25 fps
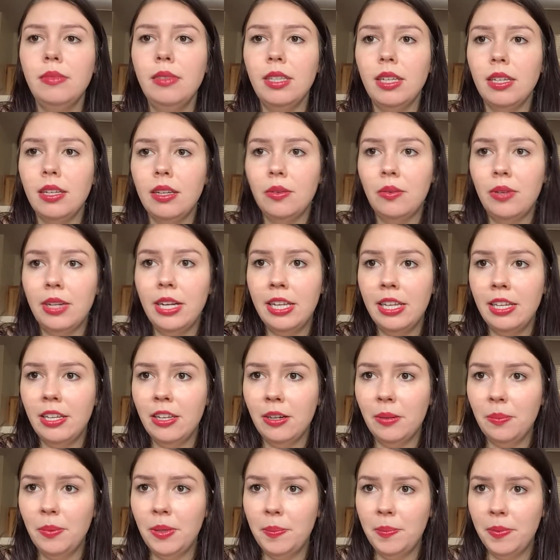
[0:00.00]
And when I
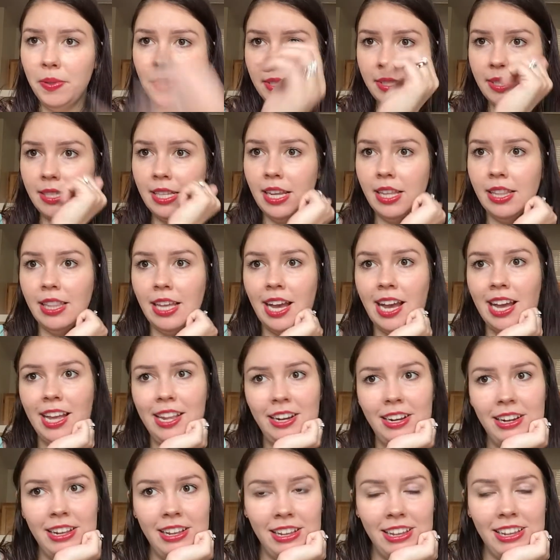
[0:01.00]
hear people say
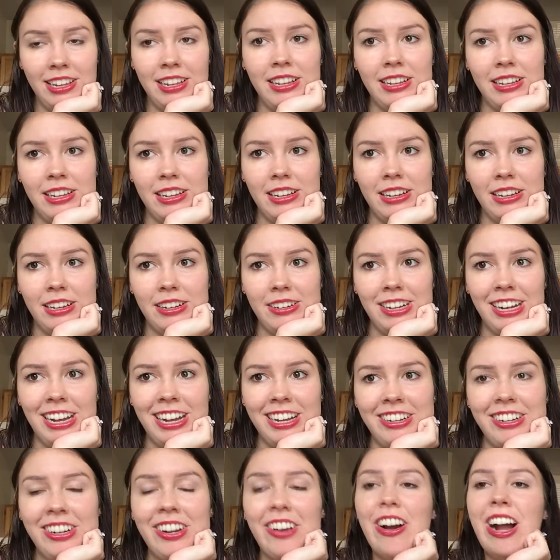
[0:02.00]
that, I
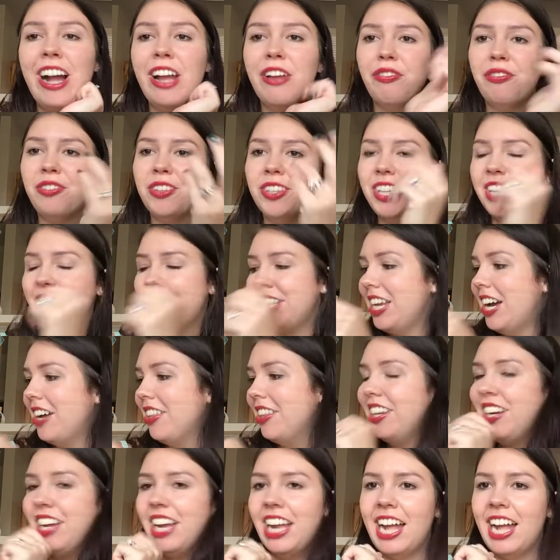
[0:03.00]
don't know, I feel like now that I